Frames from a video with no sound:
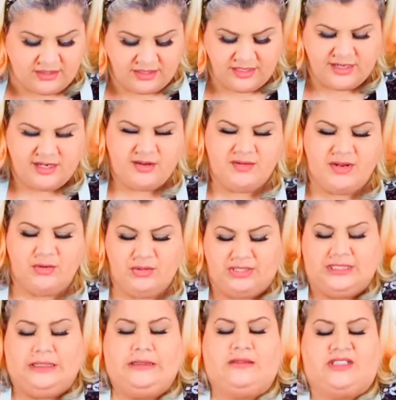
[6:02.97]
and I don't get all the
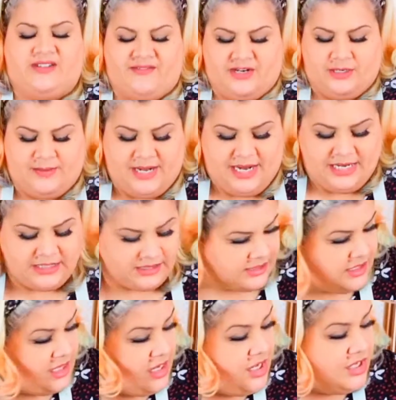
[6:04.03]
stuff under my nails.
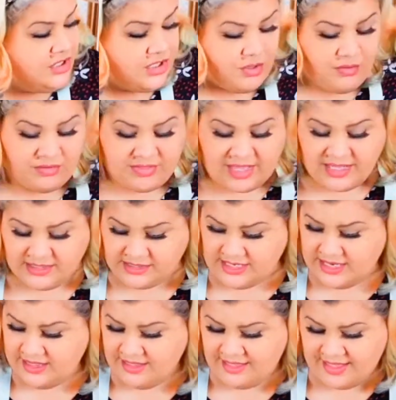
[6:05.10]
So that's
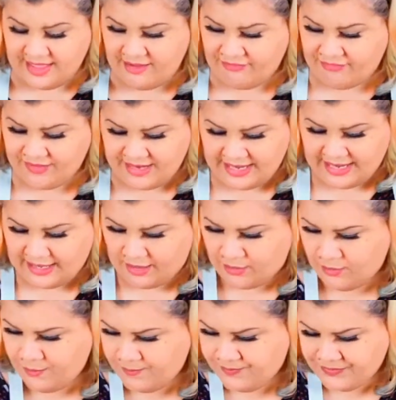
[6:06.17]
in there for
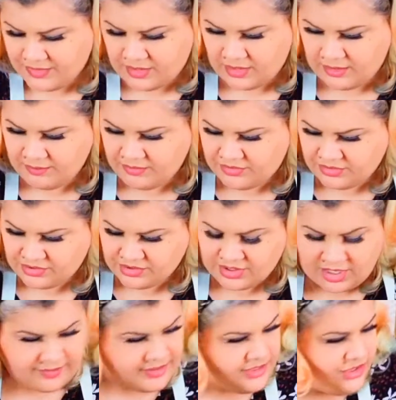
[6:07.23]
now. I'm just
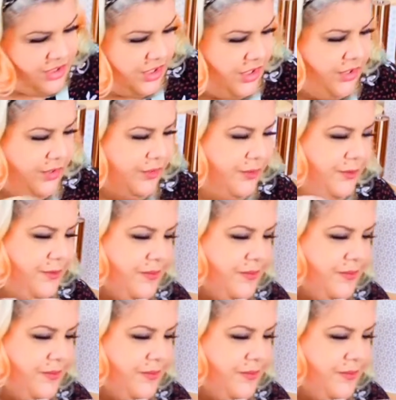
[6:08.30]
going to